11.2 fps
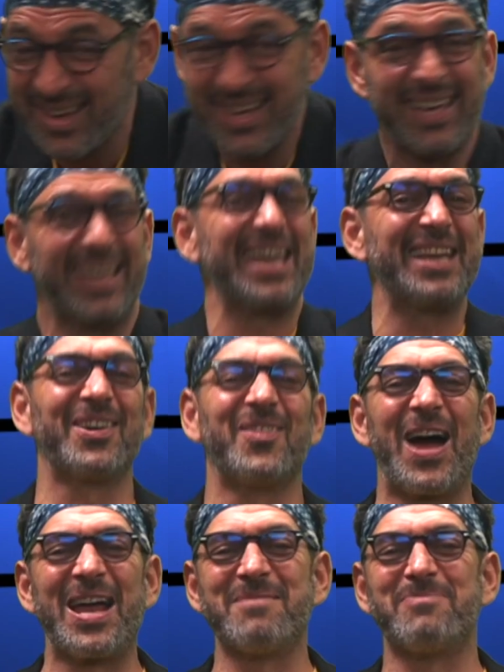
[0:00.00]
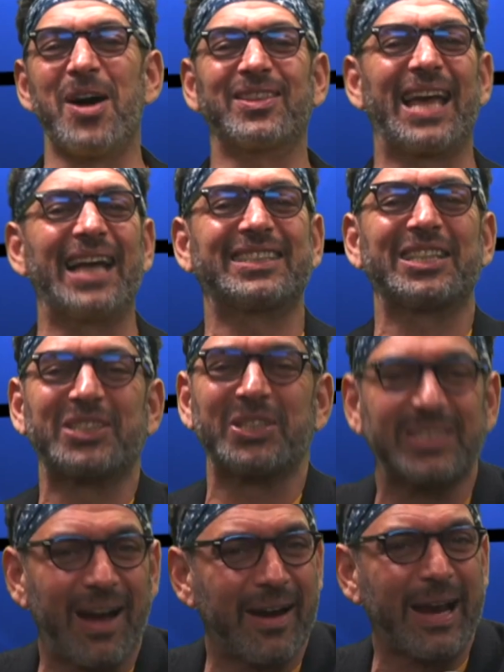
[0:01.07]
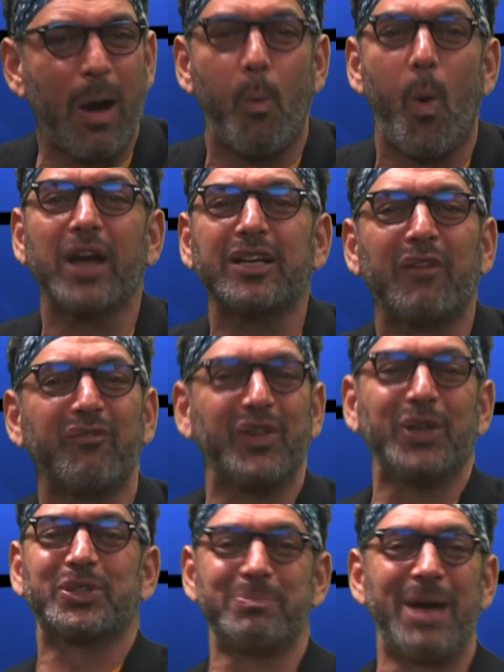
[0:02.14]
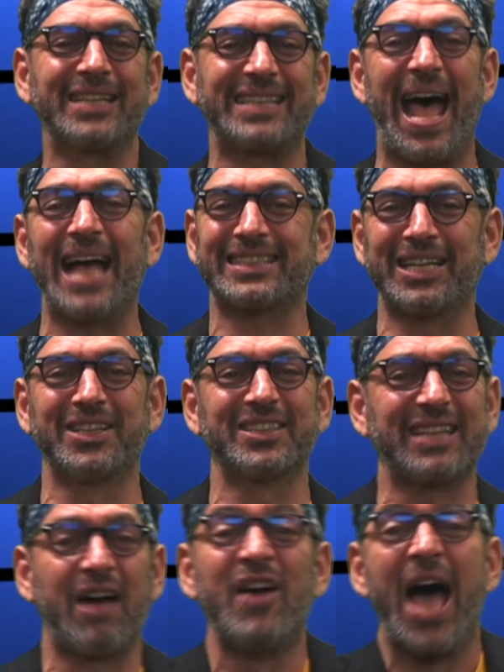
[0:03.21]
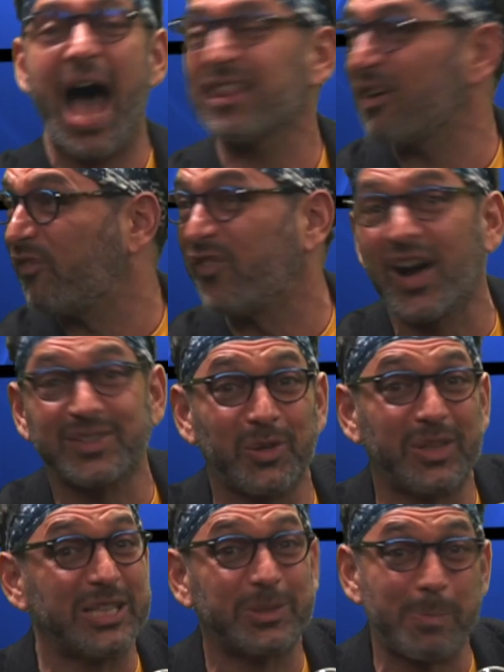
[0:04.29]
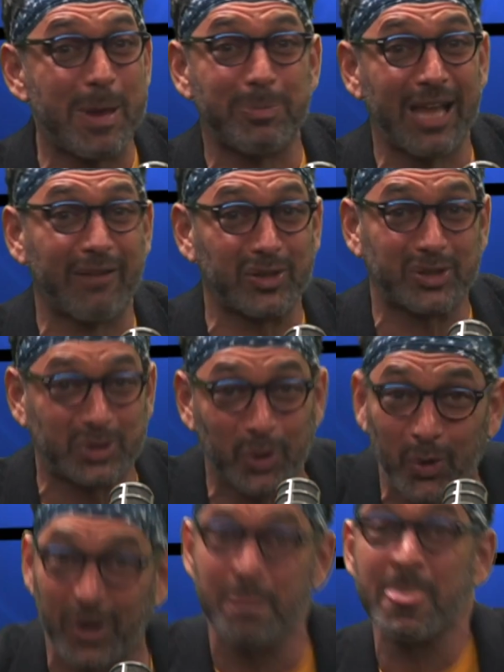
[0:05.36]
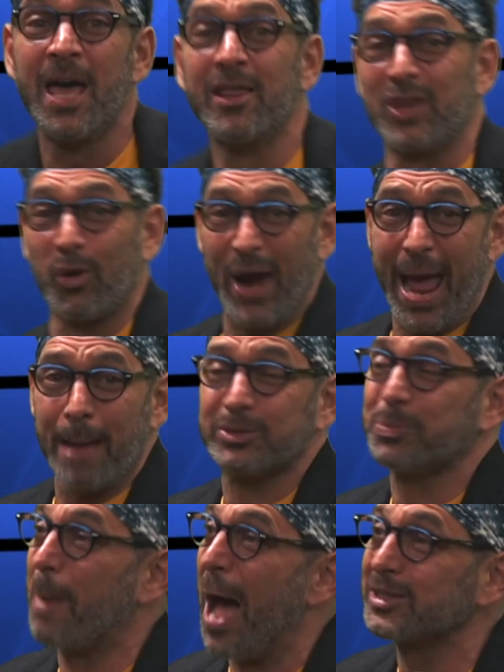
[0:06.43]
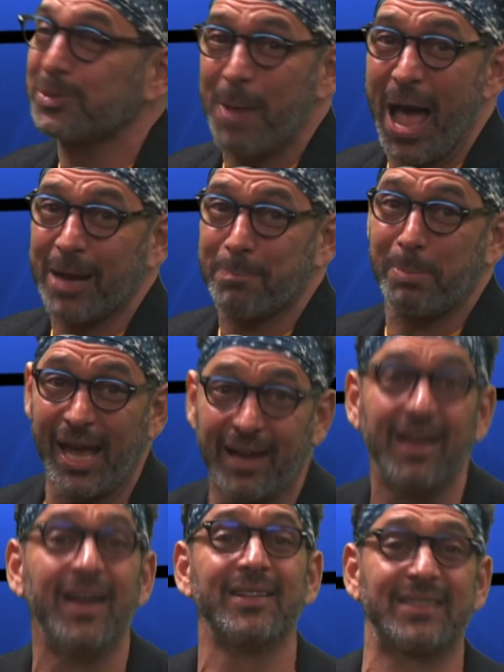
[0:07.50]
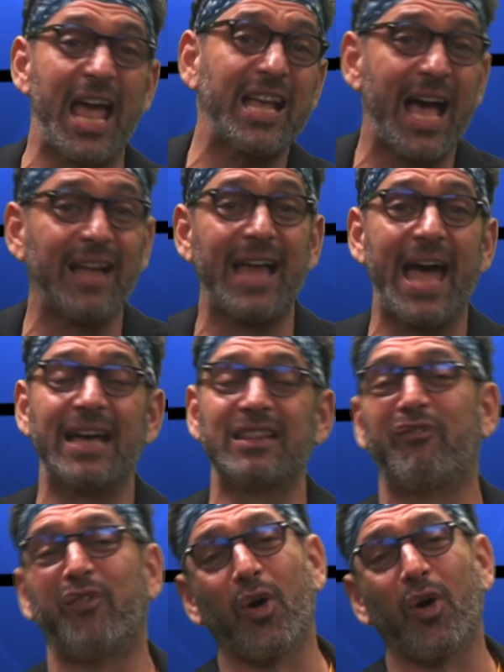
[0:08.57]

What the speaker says: Either way, in both cases, you're staring at one confused mess, asking yourself, how the fuck do these people ever score? The Rams bounce back big. Take LA in the 4